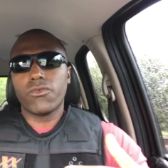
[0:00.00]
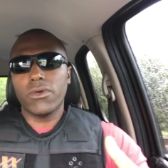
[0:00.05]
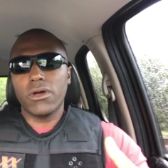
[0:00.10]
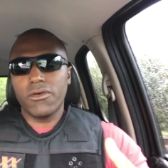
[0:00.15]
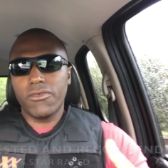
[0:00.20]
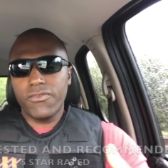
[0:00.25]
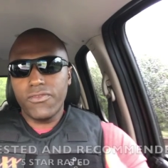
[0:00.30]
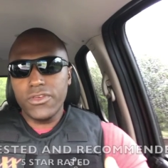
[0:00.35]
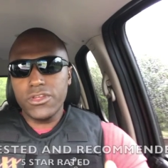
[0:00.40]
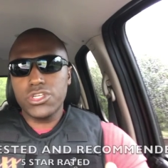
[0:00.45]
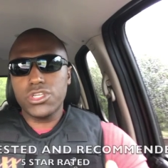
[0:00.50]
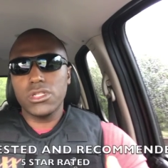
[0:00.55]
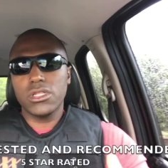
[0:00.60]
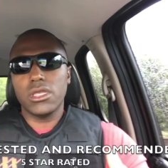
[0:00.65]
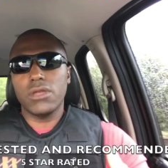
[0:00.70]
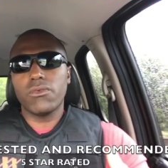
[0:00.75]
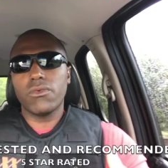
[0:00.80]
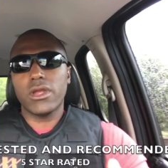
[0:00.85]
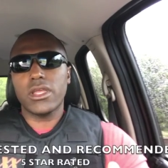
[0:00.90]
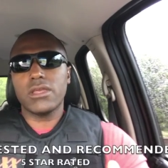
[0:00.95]

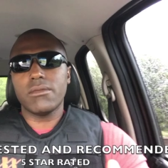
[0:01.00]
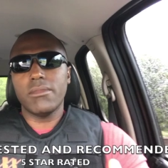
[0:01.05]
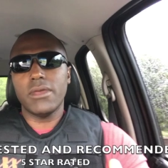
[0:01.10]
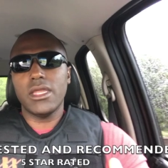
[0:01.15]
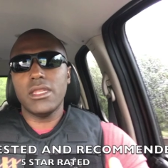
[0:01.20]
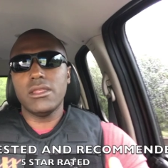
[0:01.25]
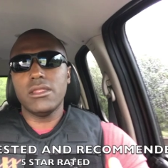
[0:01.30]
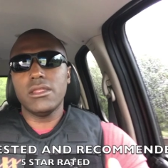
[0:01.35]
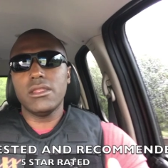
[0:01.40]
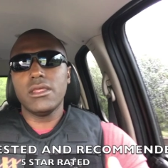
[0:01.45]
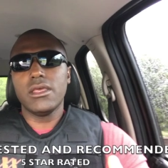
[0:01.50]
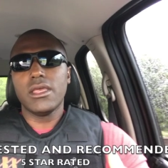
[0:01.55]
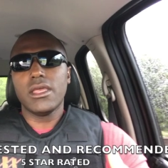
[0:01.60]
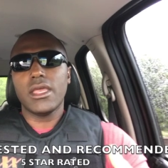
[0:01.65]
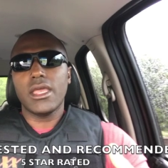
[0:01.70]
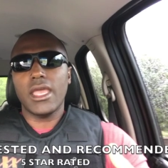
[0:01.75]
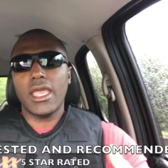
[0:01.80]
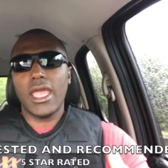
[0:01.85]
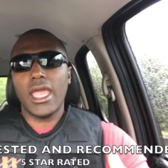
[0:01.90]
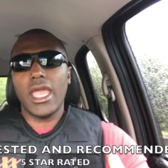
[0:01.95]
officially recommended
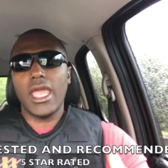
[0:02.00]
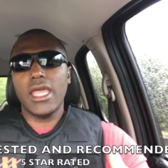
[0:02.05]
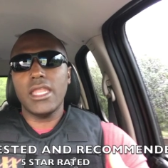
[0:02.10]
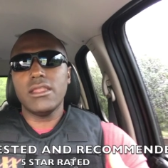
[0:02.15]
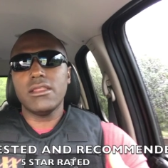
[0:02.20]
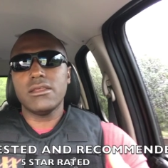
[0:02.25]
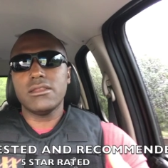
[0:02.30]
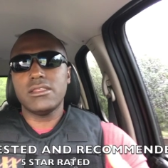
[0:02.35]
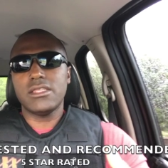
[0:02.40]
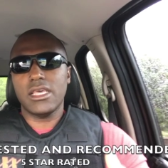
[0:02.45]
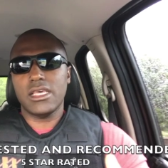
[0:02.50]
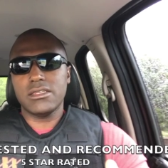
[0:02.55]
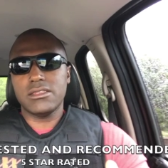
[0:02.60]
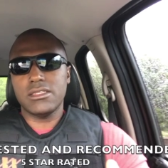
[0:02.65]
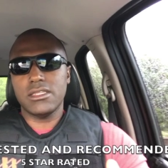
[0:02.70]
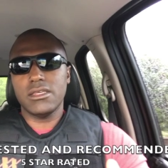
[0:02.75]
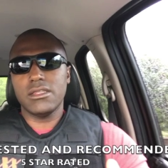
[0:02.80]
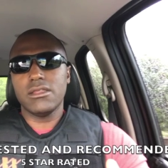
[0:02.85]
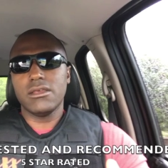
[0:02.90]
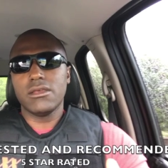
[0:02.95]
and
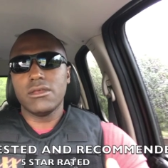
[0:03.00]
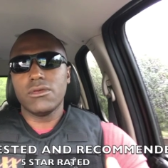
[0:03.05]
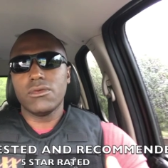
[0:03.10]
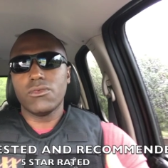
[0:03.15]
tested,